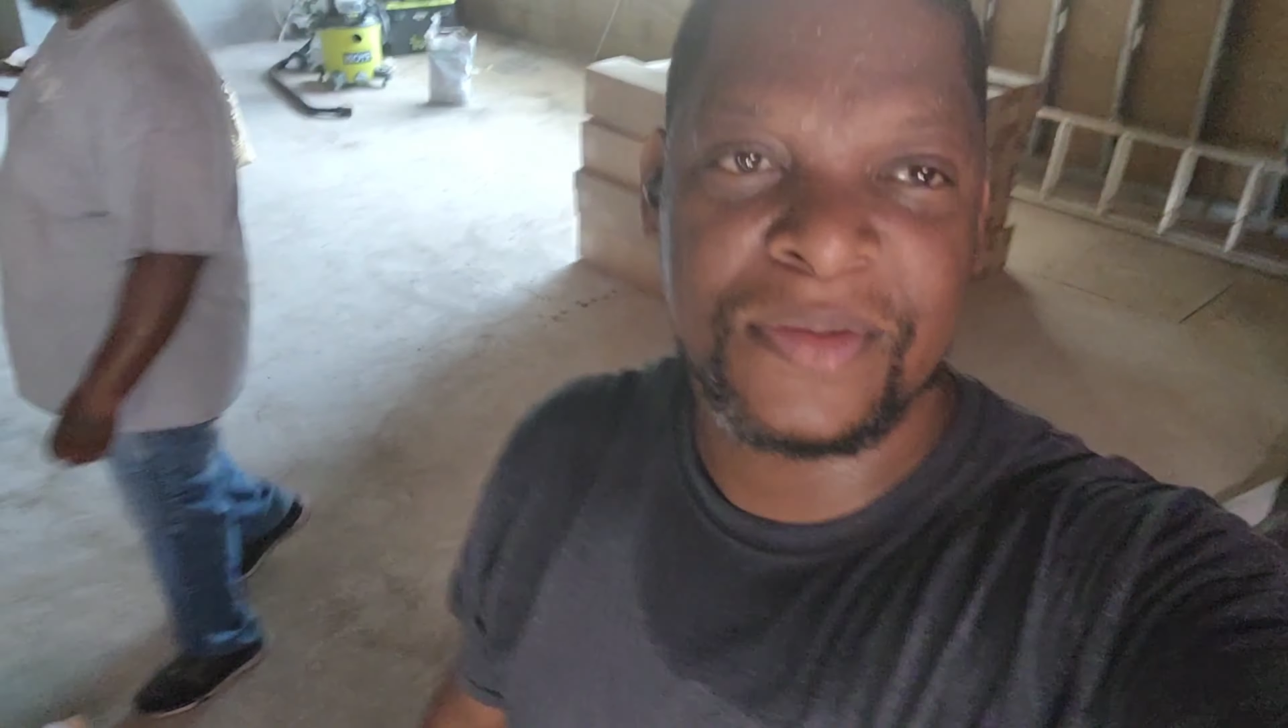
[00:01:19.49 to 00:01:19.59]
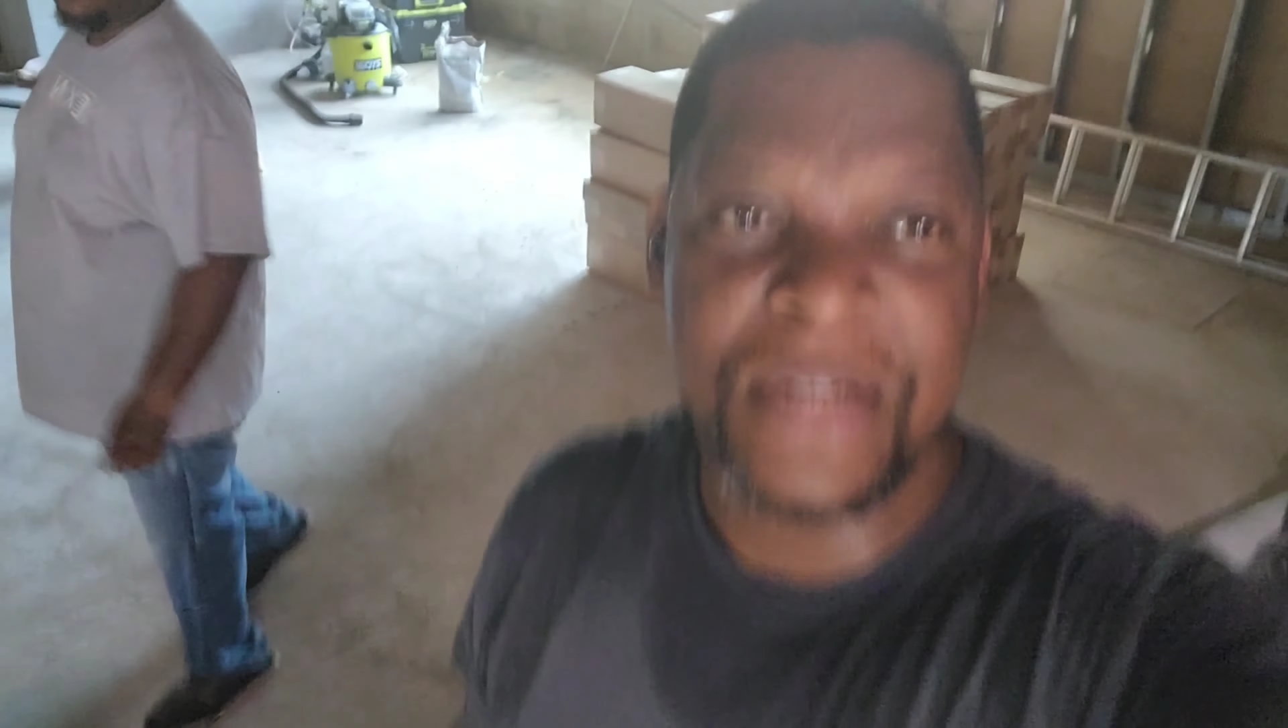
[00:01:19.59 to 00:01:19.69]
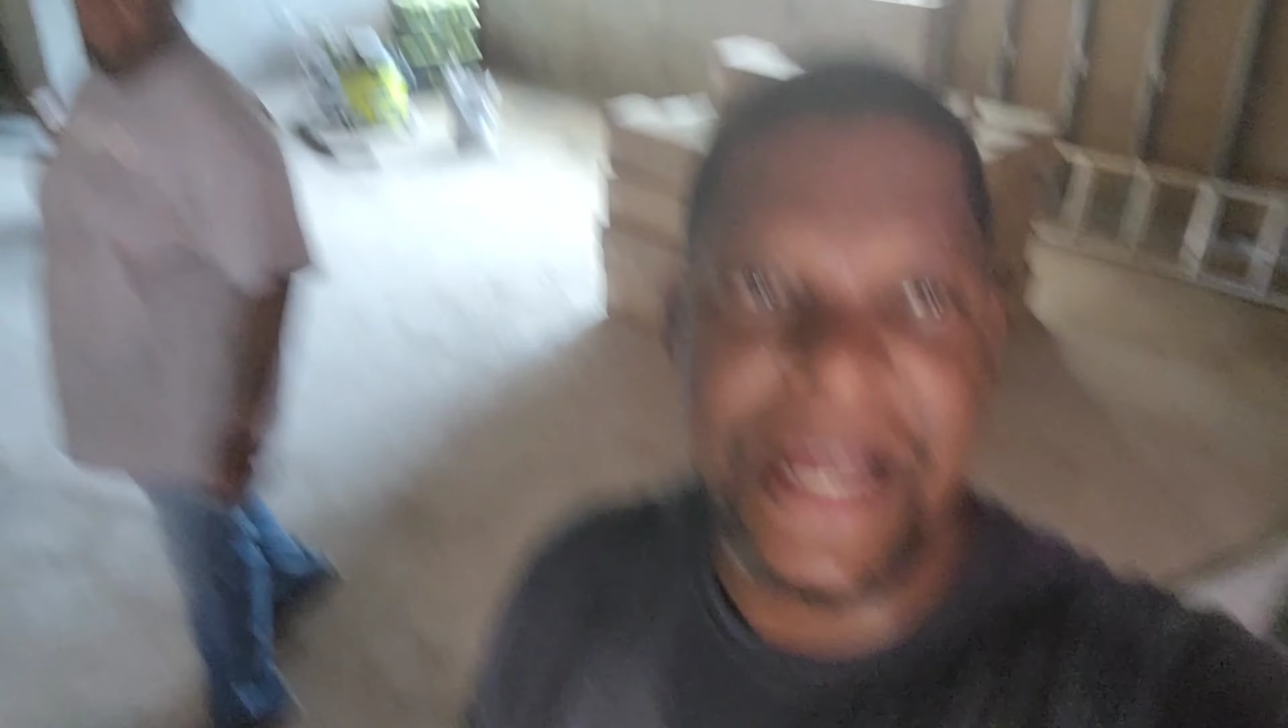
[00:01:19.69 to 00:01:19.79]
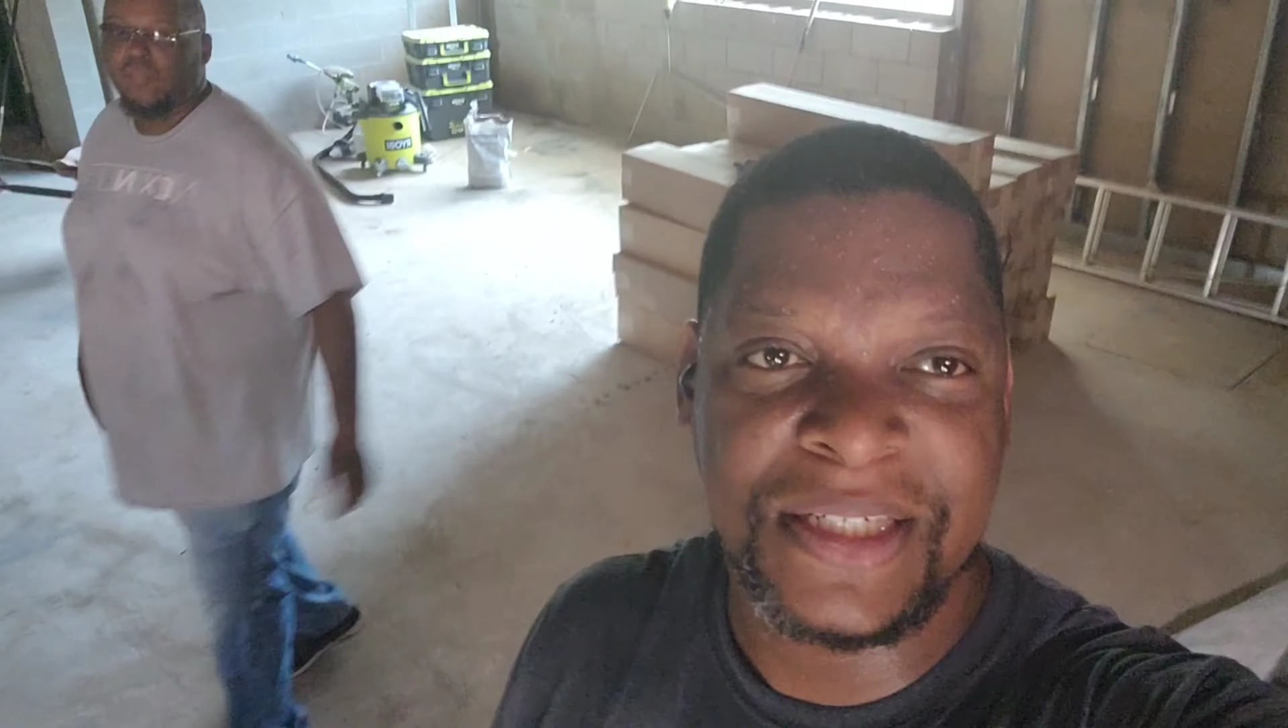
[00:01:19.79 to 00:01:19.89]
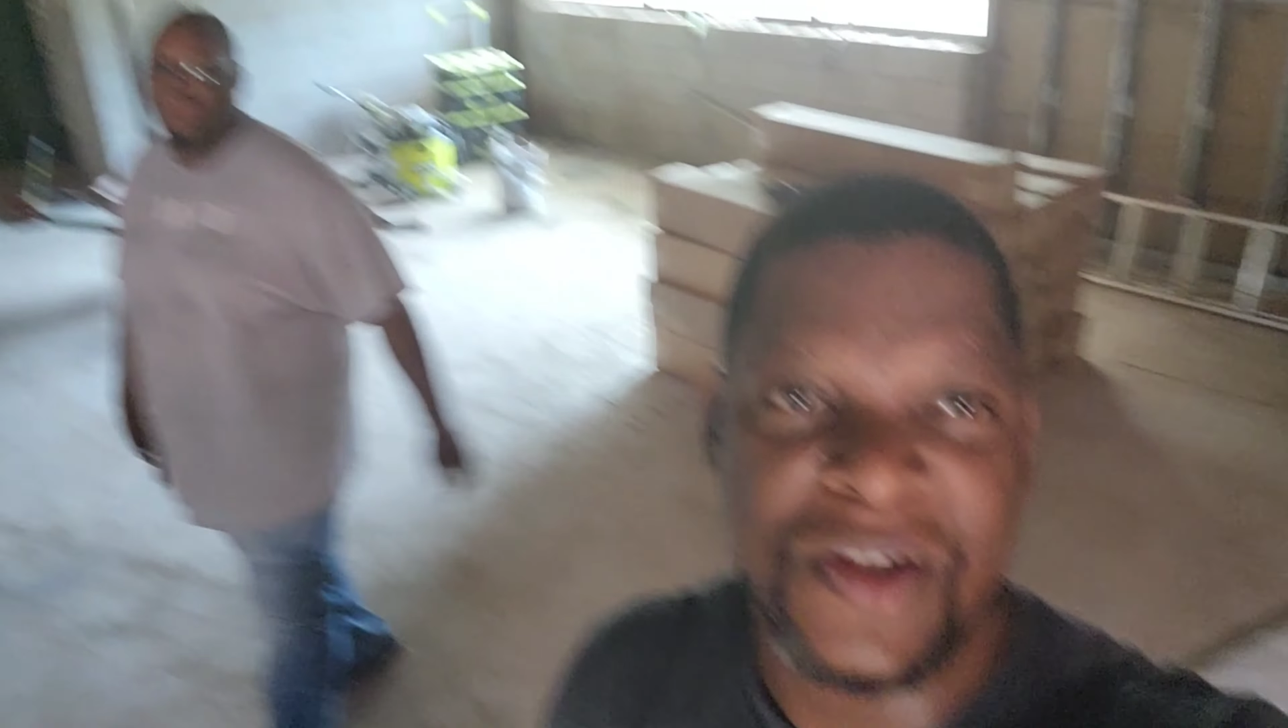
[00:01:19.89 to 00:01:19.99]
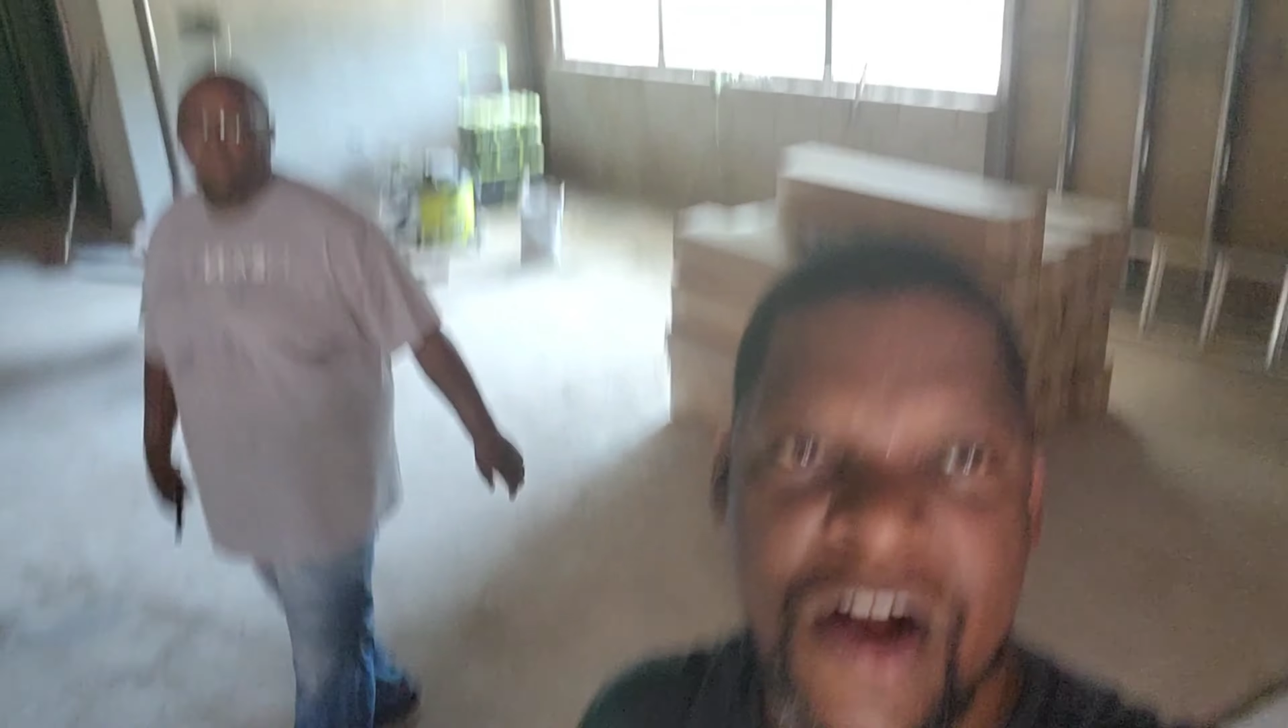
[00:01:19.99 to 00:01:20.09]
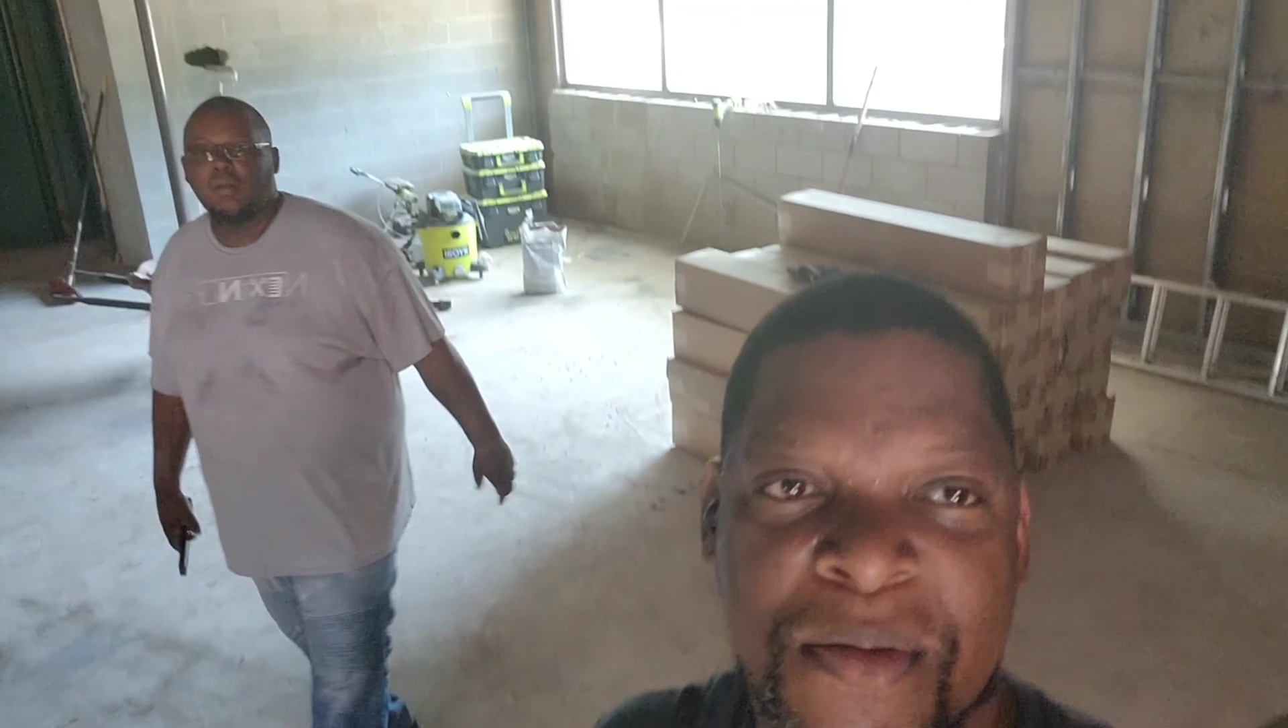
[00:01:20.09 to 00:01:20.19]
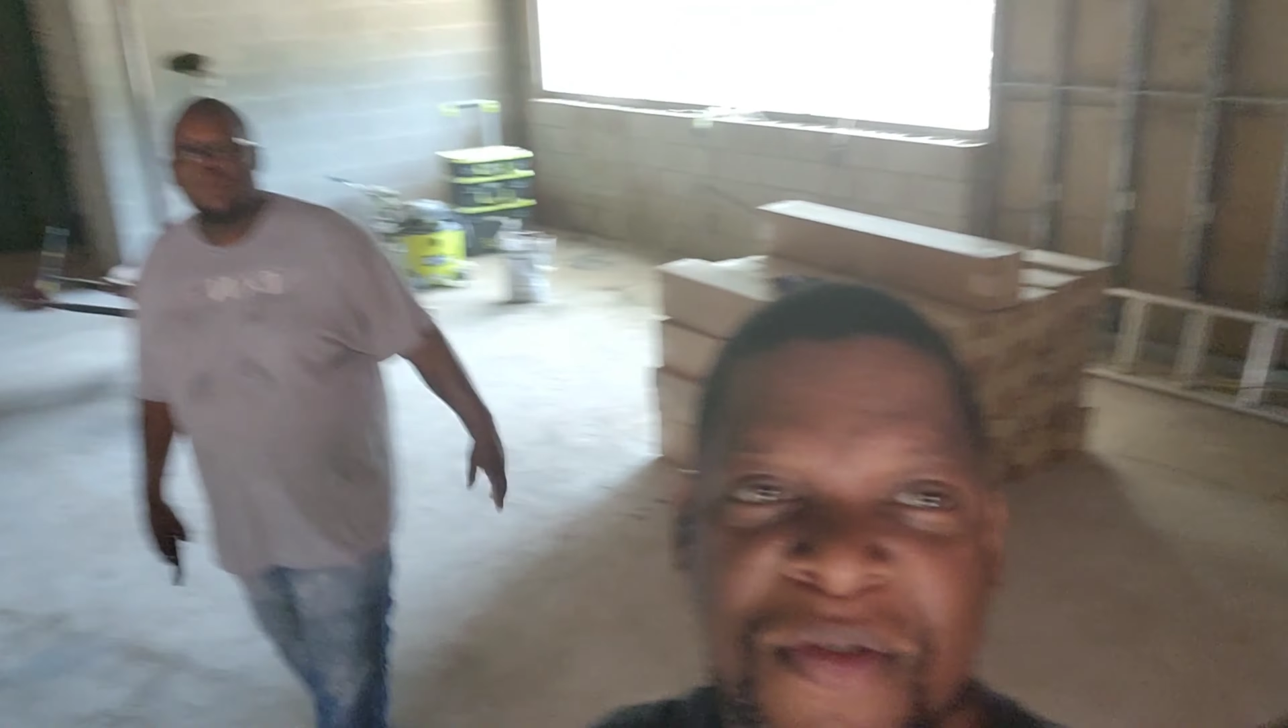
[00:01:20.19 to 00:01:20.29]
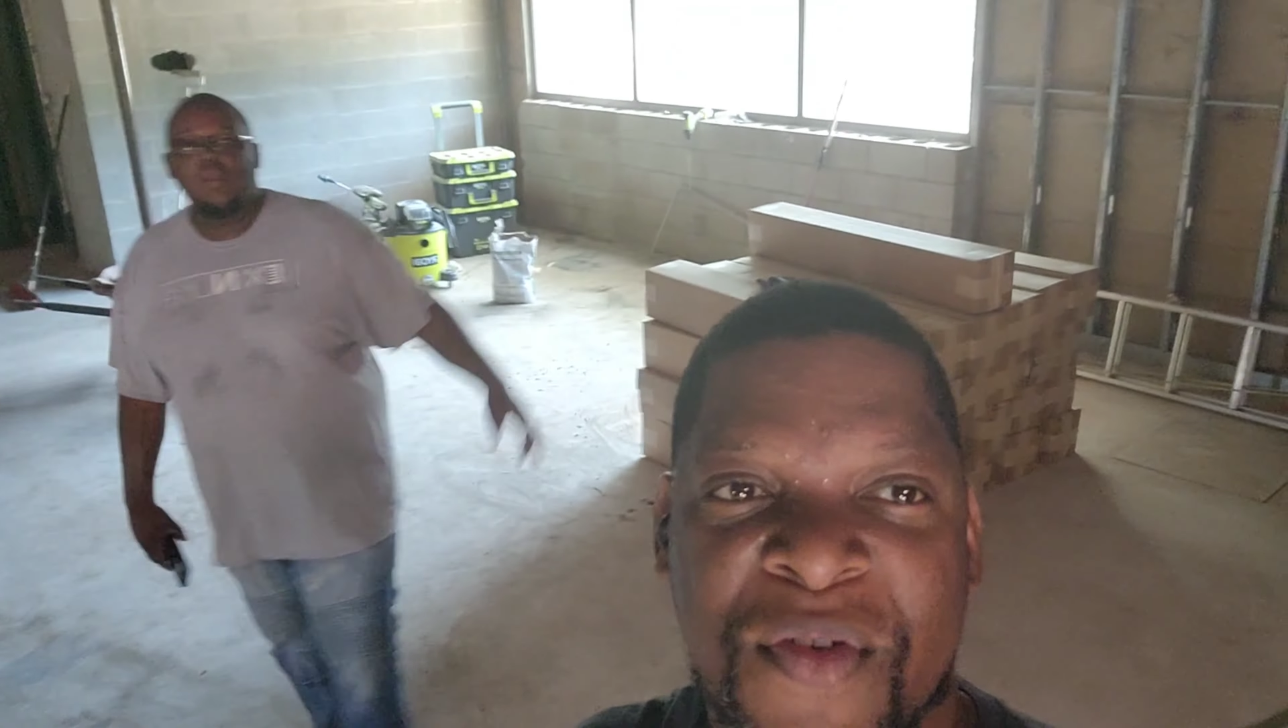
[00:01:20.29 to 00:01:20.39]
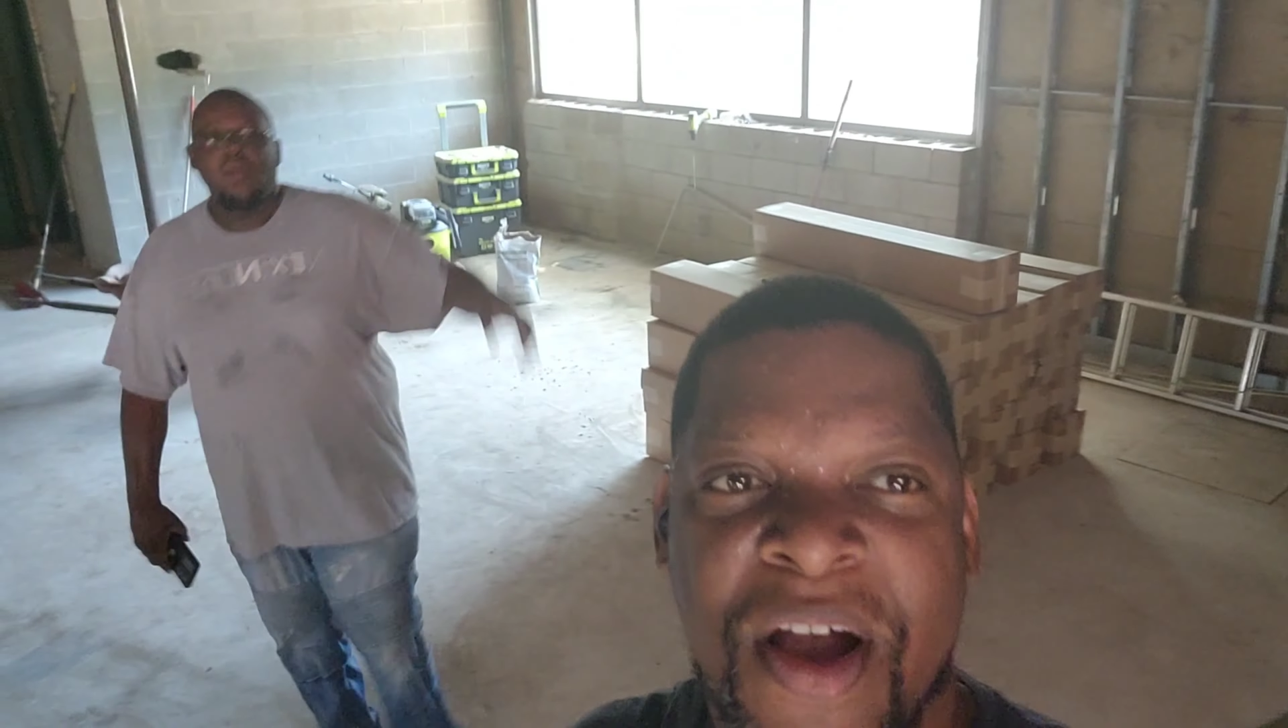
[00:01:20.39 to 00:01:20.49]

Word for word: We got started before